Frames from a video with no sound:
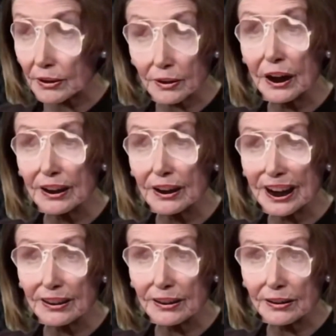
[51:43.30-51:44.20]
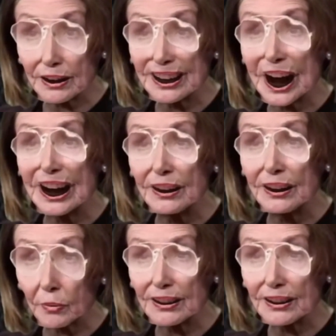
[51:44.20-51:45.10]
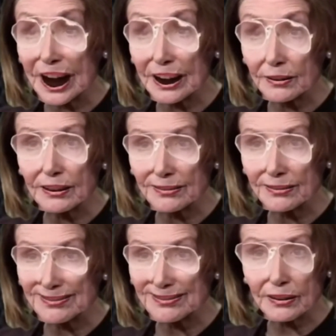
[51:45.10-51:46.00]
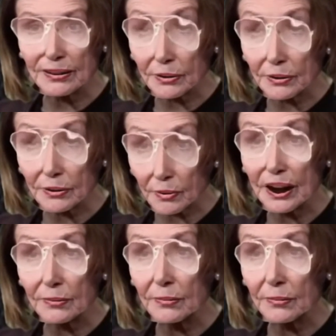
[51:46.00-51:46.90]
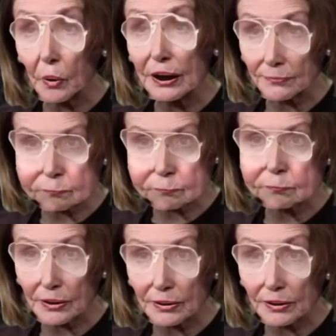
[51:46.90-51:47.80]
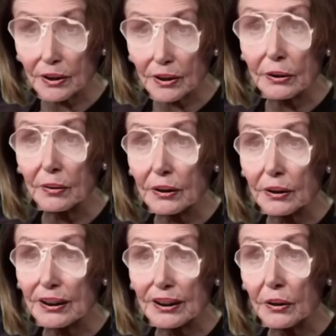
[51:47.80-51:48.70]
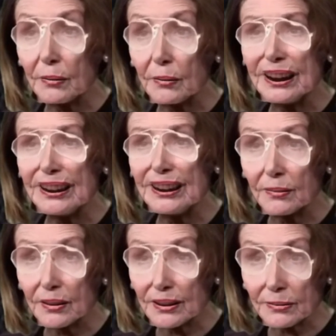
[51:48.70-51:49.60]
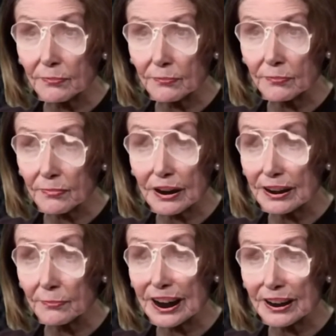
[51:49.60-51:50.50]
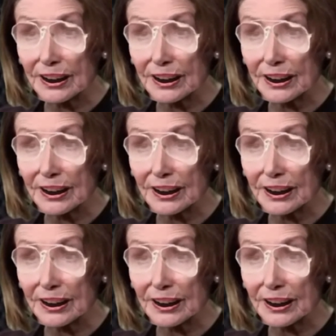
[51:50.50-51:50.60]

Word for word: Come on, guys. I gotta have more excitement. And what's up with Trump? You'll all be wearing gold plated diapers, like me.